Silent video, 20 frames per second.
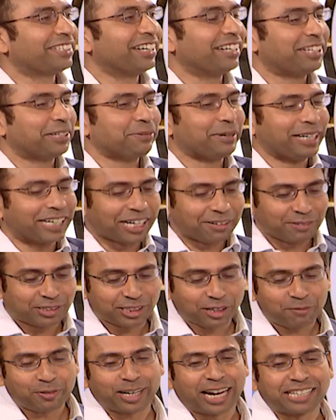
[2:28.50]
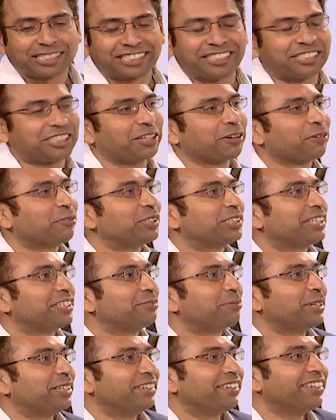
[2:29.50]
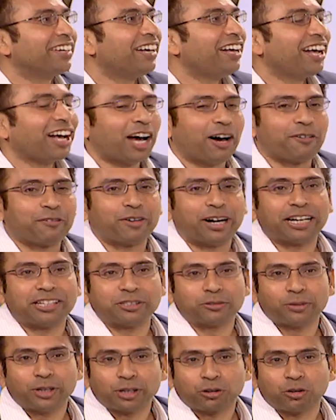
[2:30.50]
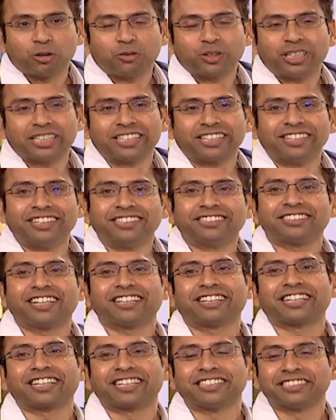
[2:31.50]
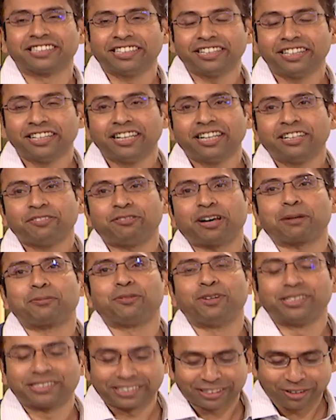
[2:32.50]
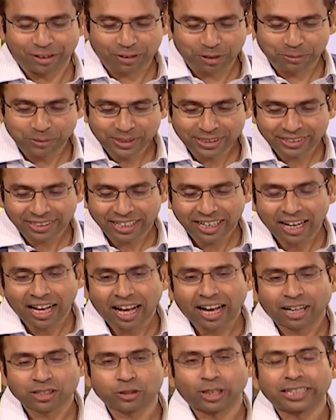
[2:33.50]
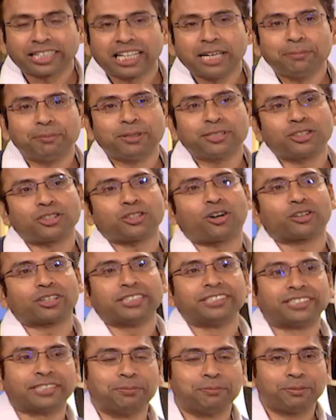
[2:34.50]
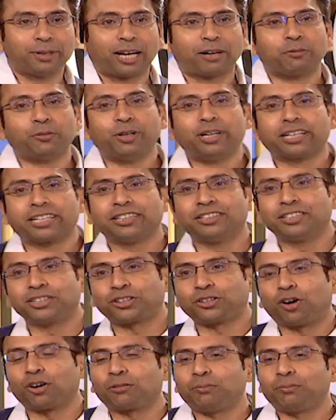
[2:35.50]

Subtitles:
debating with someone as distinguished as Madan. I've read his work over the years. I think he's a fabulous economist. So I'll keep it short and simple. I work in the stock